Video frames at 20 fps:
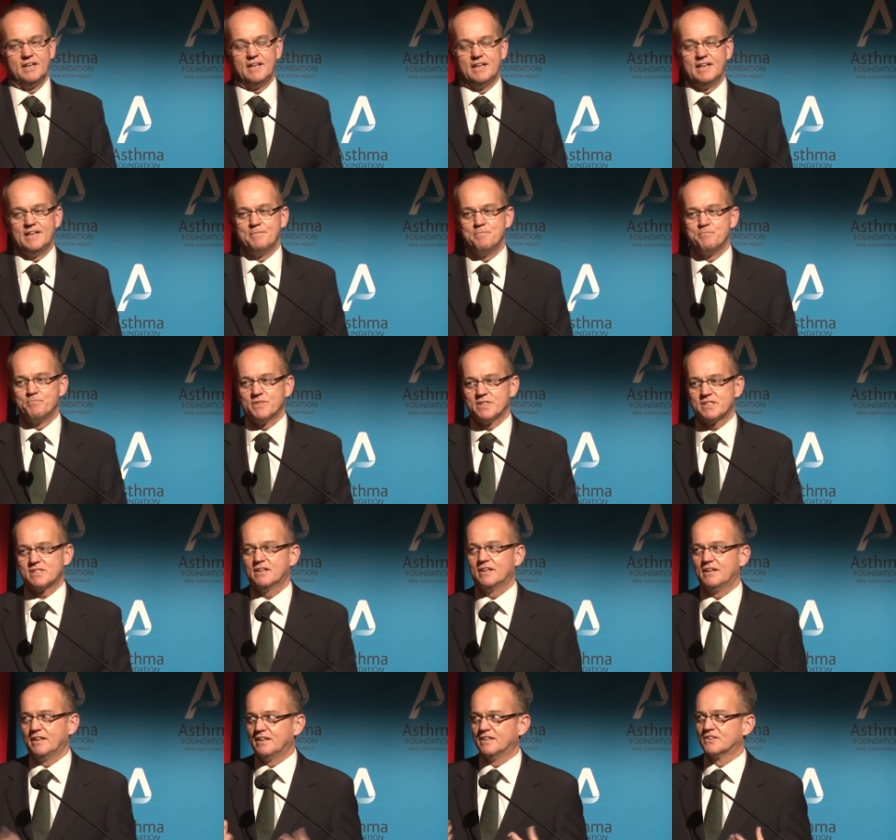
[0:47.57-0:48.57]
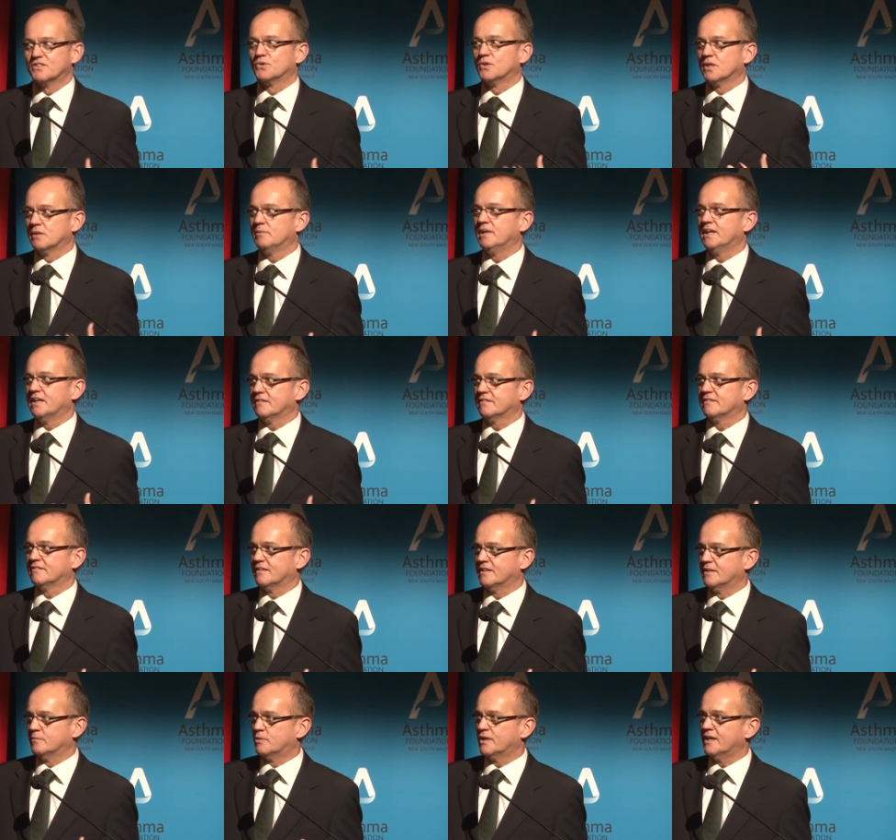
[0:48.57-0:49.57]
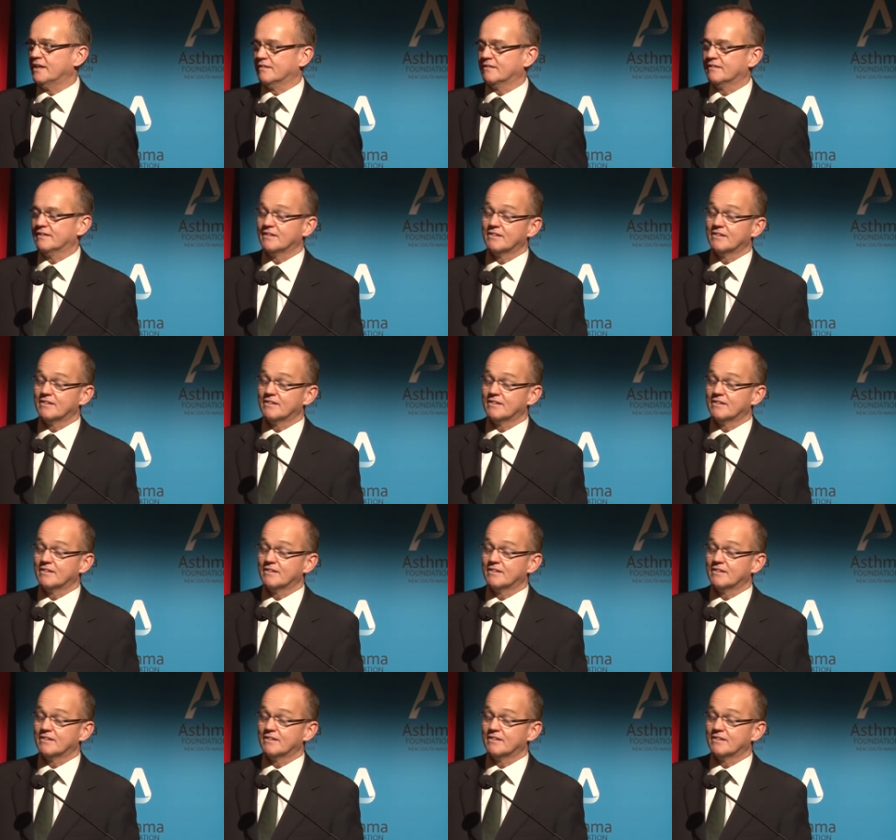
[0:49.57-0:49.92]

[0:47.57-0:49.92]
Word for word: um, singing is all about the breath.